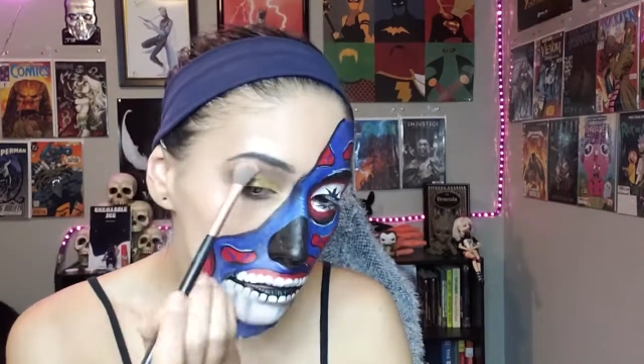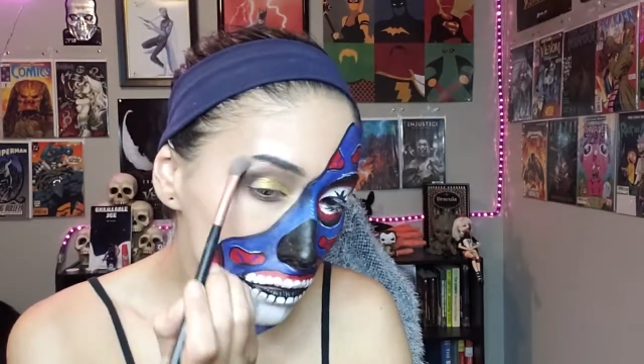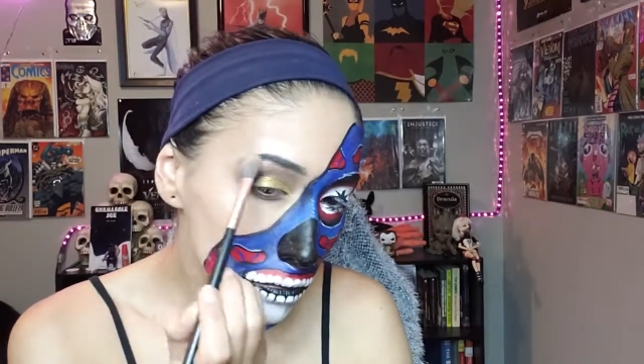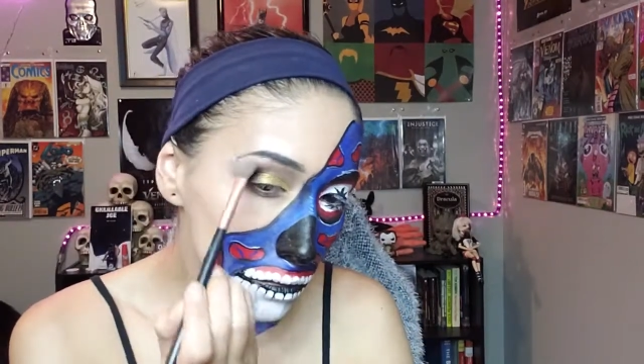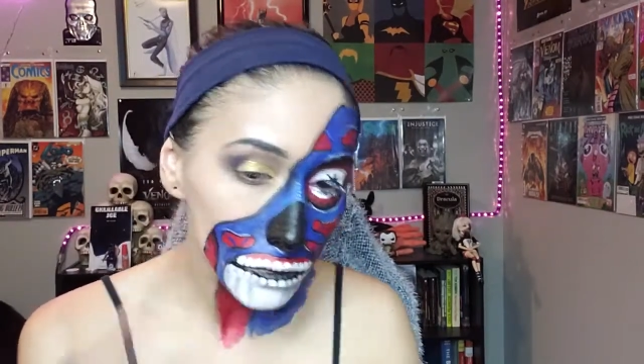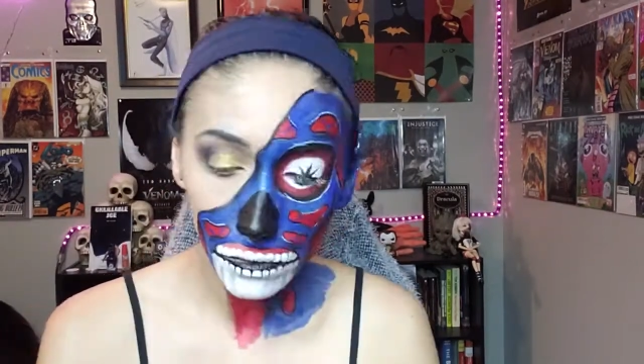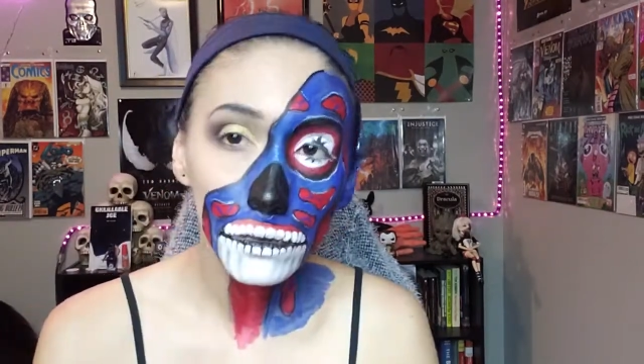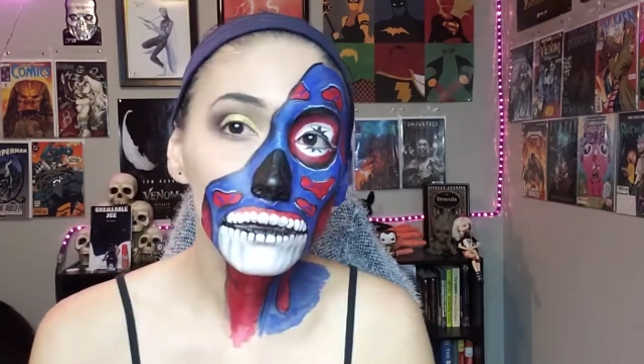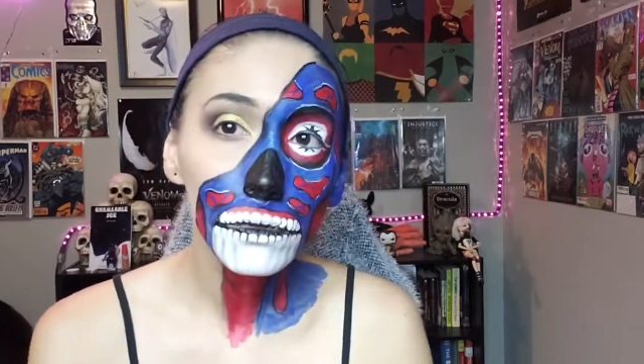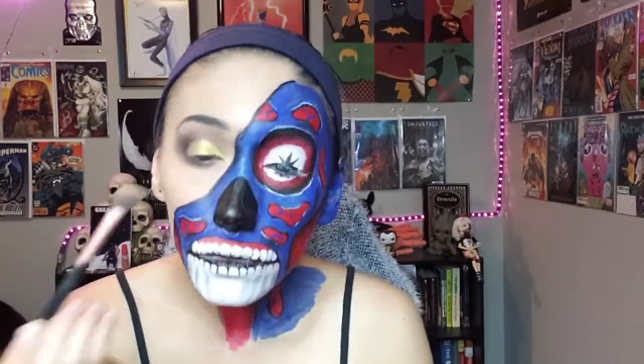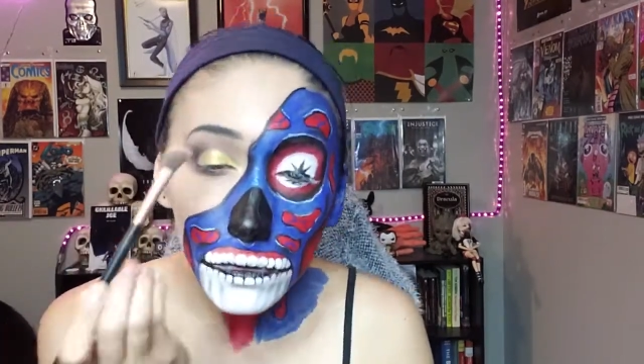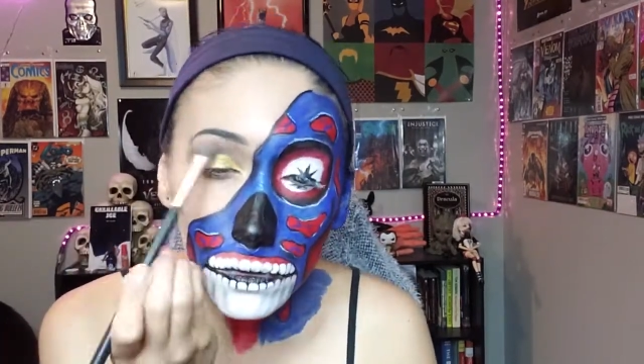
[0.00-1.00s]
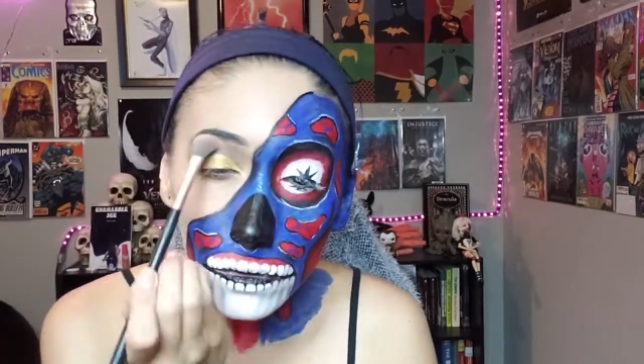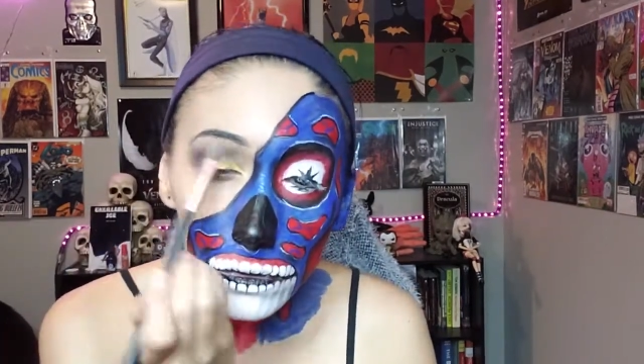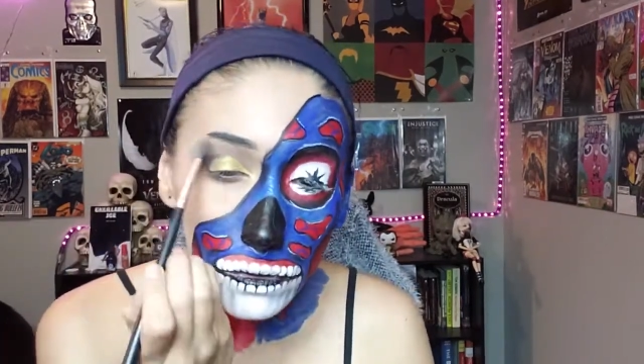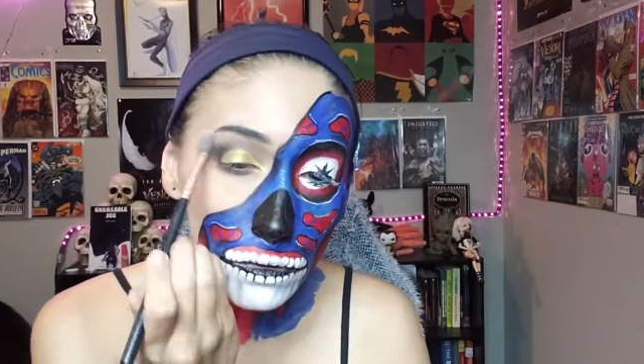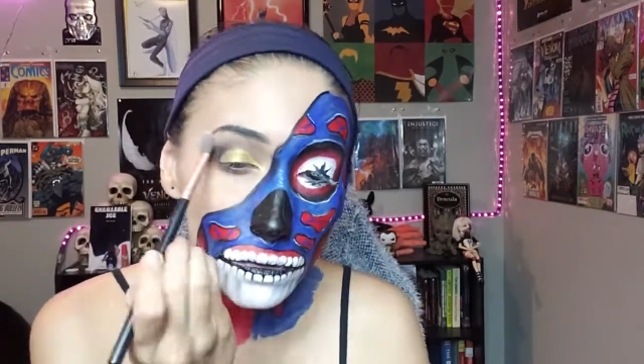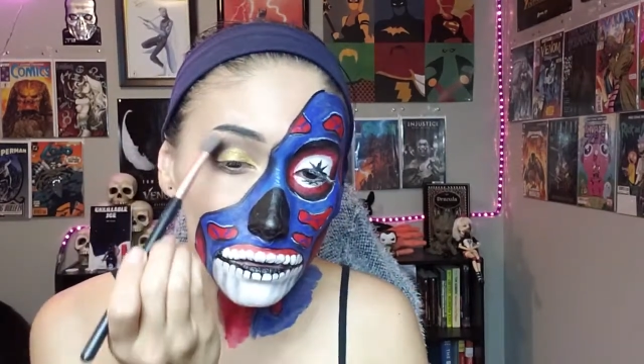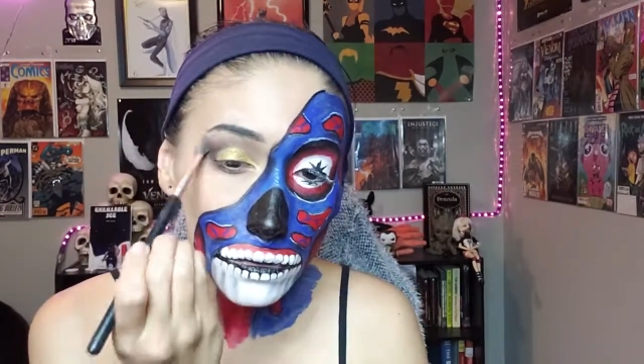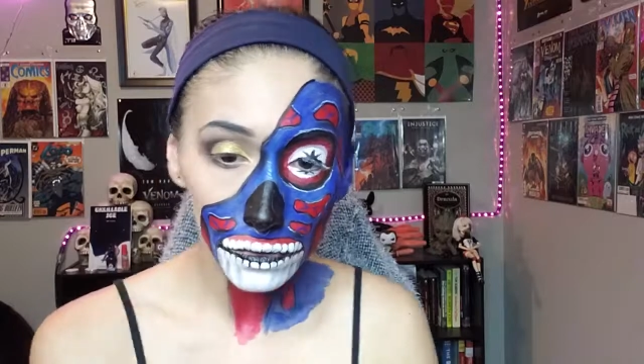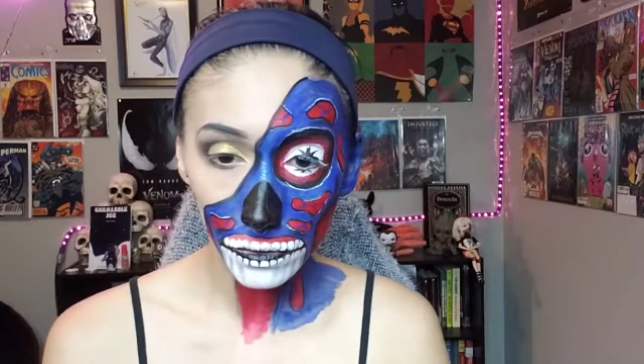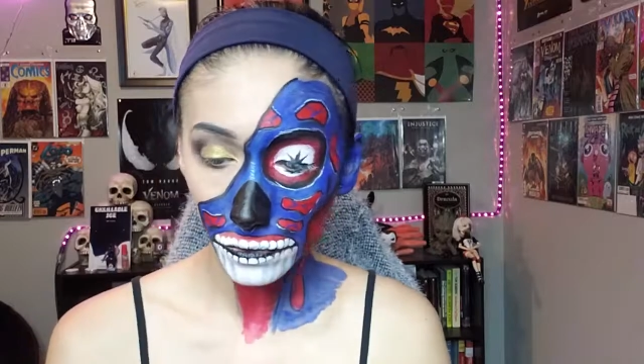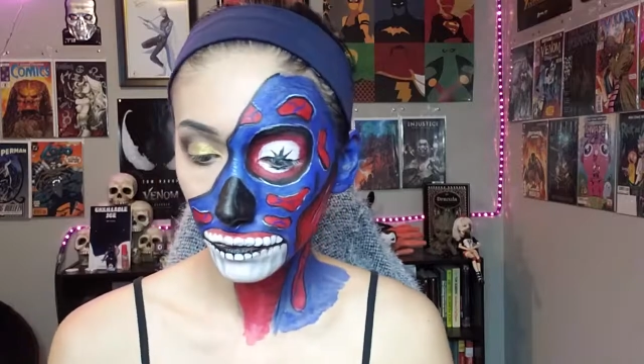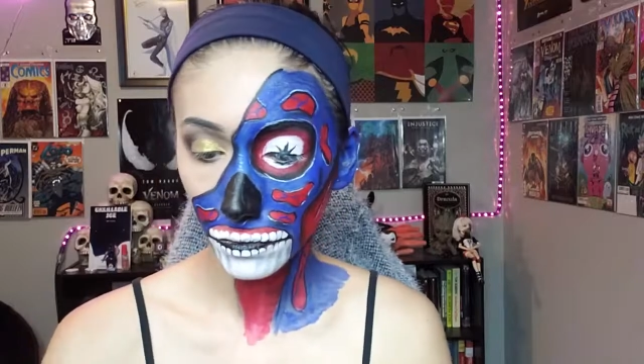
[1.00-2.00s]
certain way and act a
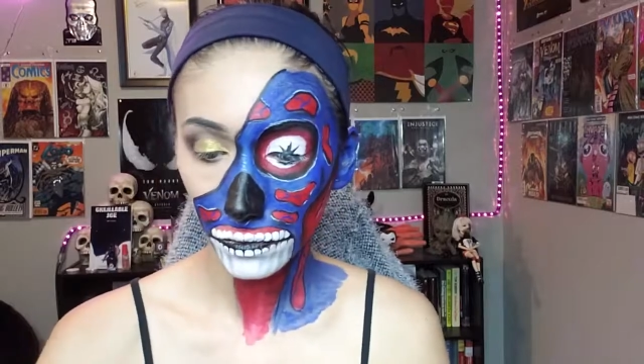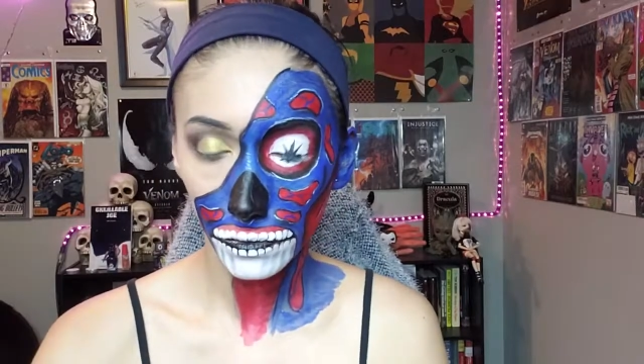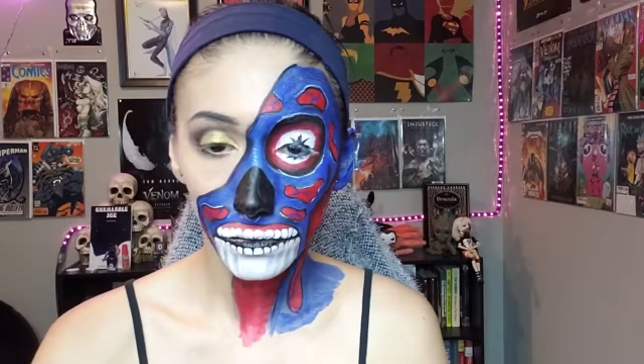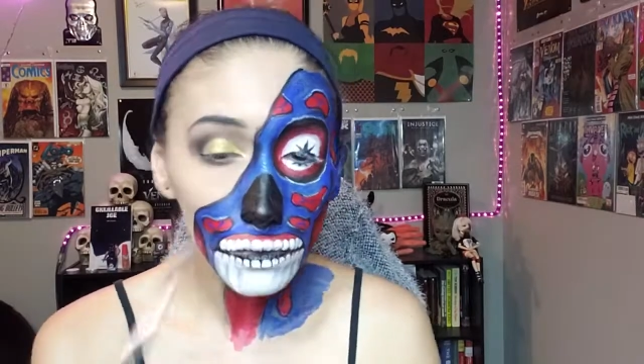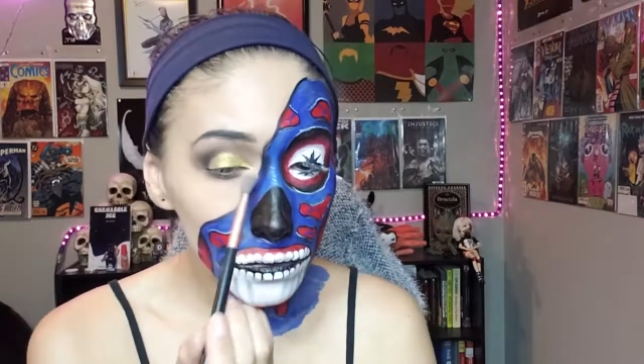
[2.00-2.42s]
certain way,